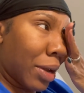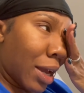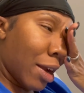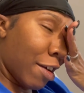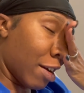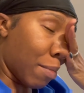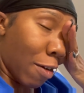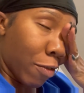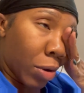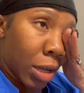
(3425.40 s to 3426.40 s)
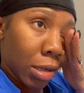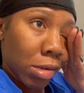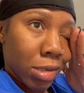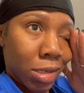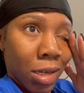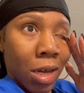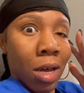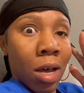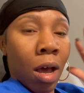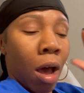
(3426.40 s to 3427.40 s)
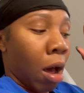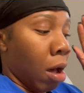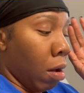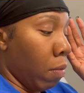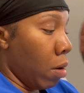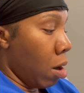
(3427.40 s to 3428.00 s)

can hear it in my voice. Uh,